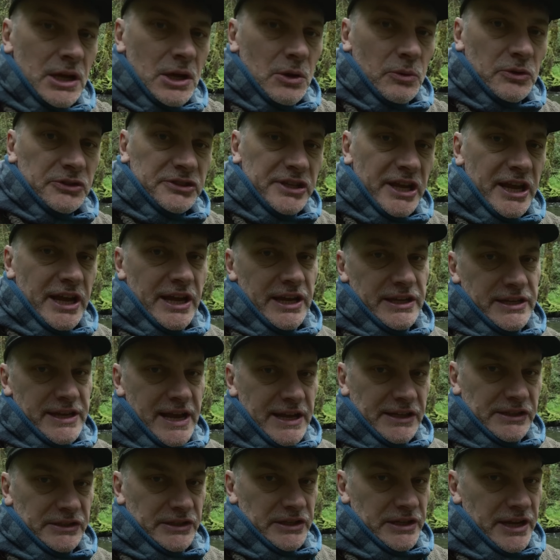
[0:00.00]
was here
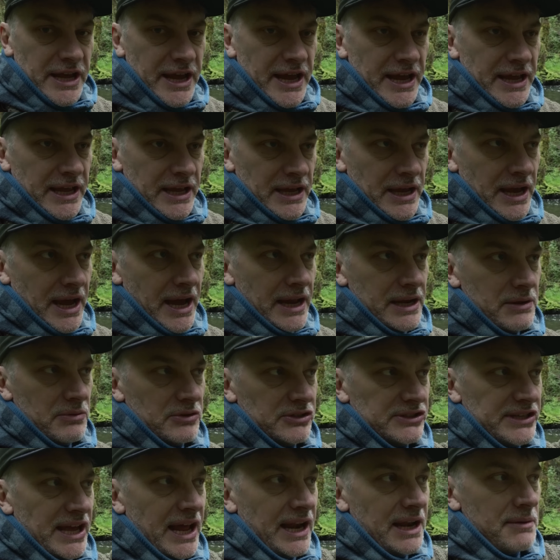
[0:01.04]
yesterday and he
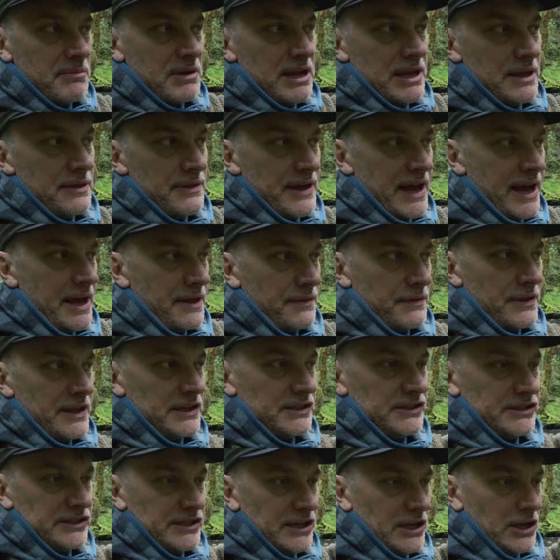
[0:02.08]
was telling me that
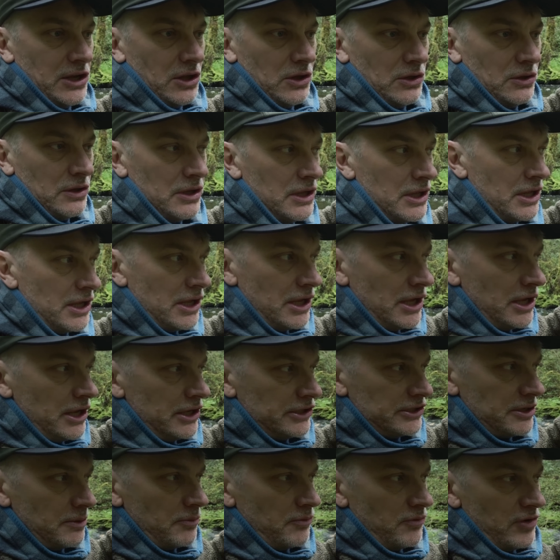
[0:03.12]
there's still
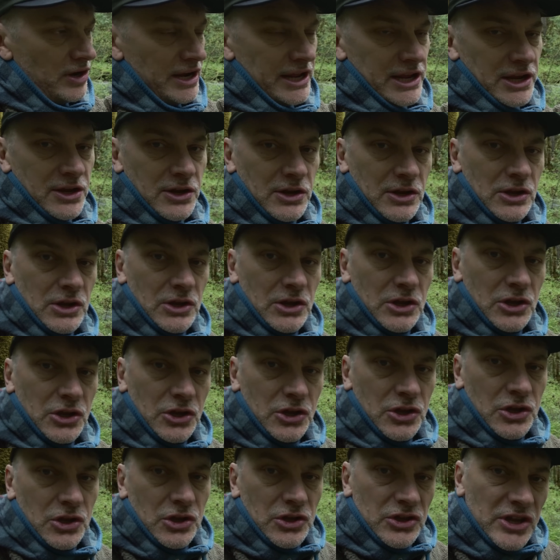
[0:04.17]
some really
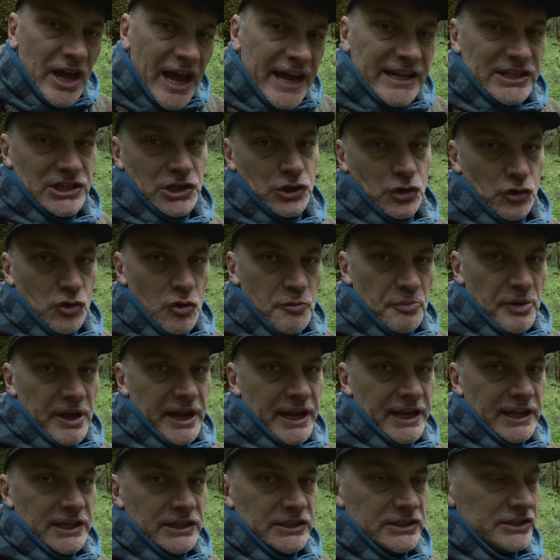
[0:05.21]
nice
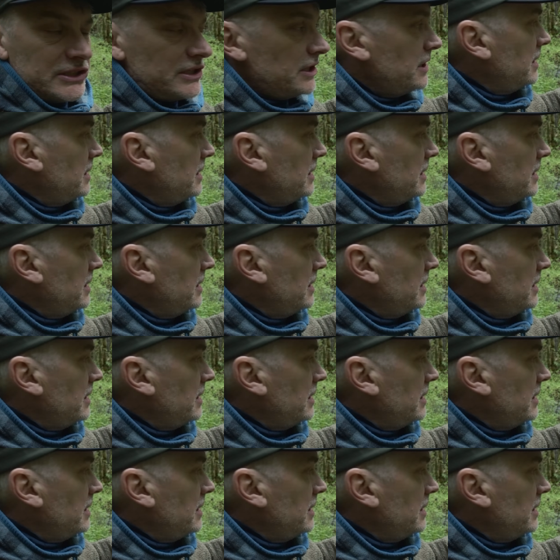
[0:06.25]
groupings